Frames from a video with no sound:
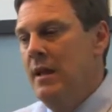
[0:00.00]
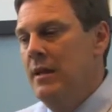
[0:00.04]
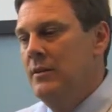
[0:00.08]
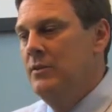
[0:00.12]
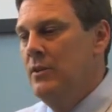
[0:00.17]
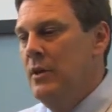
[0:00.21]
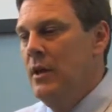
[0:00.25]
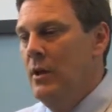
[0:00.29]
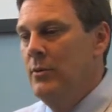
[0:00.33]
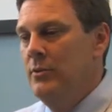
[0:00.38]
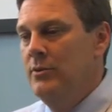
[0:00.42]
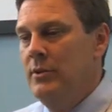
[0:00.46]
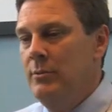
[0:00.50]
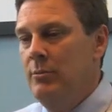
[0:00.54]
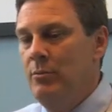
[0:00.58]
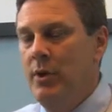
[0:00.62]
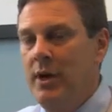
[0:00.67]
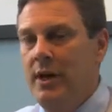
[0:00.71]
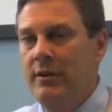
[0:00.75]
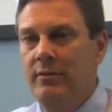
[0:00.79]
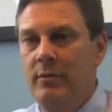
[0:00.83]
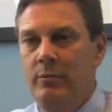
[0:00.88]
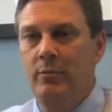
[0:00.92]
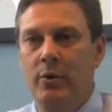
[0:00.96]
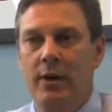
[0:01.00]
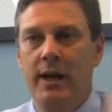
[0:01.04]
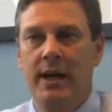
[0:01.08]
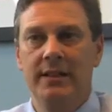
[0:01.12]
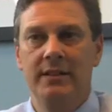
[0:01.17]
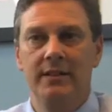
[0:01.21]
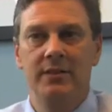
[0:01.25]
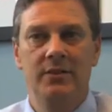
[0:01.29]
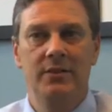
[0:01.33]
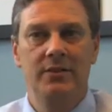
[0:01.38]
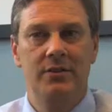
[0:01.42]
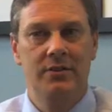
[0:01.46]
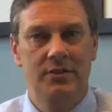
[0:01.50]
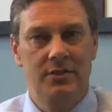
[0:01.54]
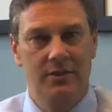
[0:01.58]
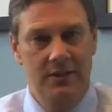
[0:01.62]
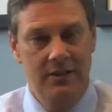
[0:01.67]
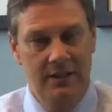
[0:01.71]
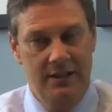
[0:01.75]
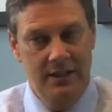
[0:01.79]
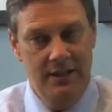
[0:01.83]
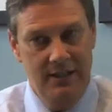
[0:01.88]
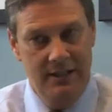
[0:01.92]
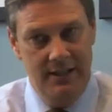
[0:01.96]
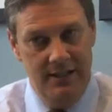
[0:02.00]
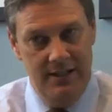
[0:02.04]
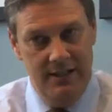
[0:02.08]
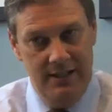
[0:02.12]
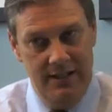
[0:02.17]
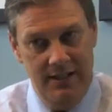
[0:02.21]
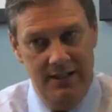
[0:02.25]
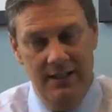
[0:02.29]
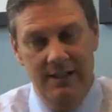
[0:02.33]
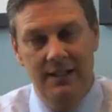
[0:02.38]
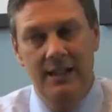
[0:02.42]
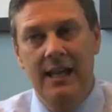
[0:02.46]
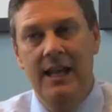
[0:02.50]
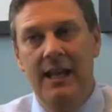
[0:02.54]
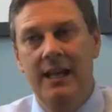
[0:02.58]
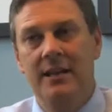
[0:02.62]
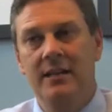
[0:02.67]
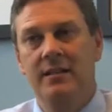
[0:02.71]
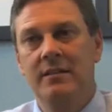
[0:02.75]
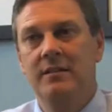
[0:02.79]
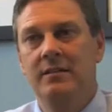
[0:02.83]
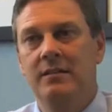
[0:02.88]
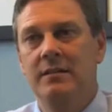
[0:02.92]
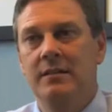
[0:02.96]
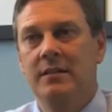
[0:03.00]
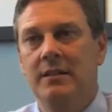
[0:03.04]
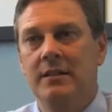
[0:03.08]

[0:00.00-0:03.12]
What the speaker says: So I was in private practice in Atlanta,